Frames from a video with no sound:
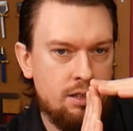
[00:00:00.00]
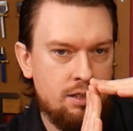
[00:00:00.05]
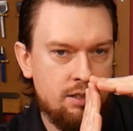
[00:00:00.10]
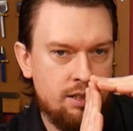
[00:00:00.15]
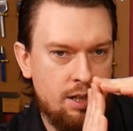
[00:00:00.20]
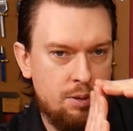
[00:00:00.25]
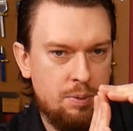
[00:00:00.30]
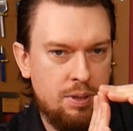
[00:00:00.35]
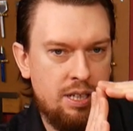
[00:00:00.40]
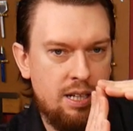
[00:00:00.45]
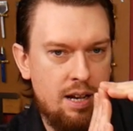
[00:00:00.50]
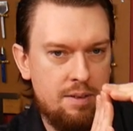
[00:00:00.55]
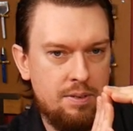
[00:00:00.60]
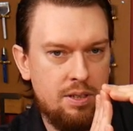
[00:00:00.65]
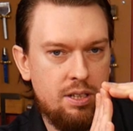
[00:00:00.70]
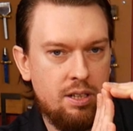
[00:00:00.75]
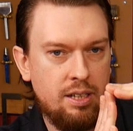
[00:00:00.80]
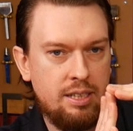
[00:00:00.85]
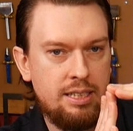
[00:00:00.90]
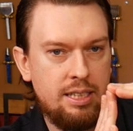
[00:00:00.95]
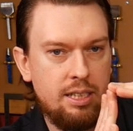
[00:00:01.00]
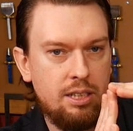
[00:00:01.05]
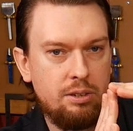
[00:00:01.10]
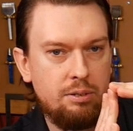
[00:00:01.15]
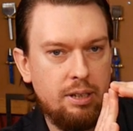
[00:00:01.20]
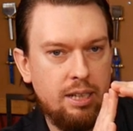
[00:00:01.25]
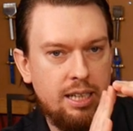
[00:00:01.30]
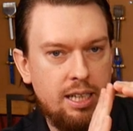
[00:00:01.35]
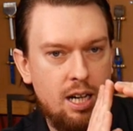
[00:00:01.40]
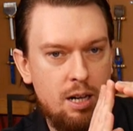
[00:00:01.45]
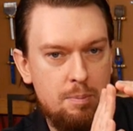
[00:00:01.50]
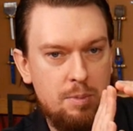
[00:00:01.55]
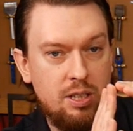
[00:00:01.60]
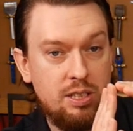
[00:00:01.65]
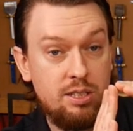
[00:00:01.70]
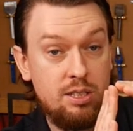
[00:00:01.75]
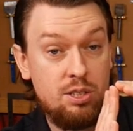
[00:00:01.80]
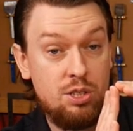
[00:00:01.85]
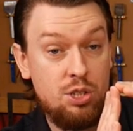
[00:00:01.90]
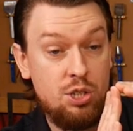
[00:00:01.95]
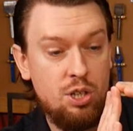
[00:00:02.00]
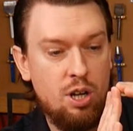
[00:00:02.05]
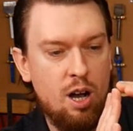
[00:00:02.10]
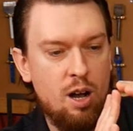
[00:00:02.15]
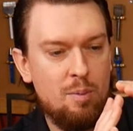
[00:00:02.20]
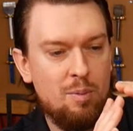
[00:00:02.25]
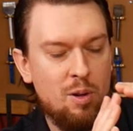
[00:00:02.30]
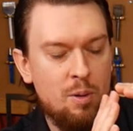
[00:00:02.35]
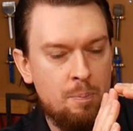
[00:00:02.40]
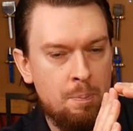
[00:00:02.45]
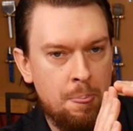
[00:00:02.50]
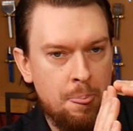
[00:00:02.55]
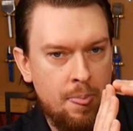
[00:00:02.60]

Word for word: say when you have a 90 degree cut because it's sharp,